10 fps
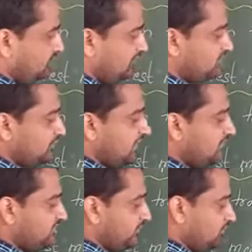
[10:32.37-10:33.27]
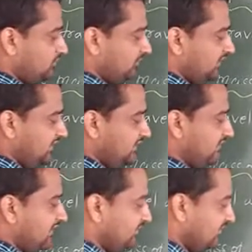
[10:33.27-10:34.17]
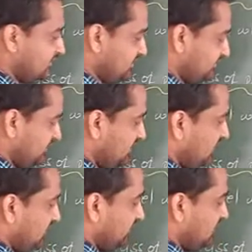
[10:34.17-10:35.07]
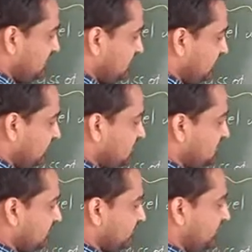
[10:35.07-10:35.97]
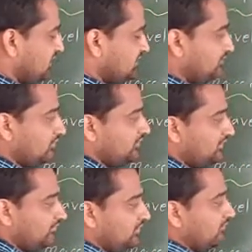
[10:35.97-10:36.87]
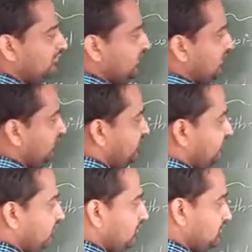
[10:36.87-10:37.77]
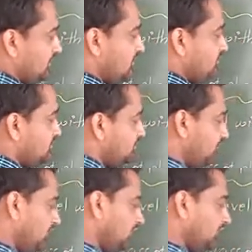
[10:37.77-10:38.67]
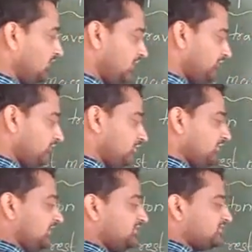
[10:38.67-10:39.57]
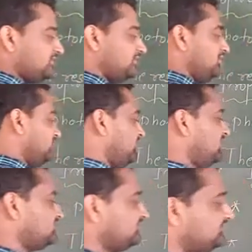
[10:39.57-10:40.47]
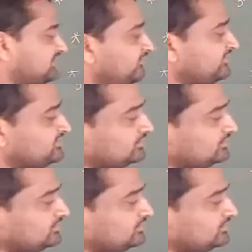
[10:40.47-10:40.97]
Right, so m is equal to E divided by c square, but the energy of each photon is given by E is equal to h nu. Therefore, its mass is m is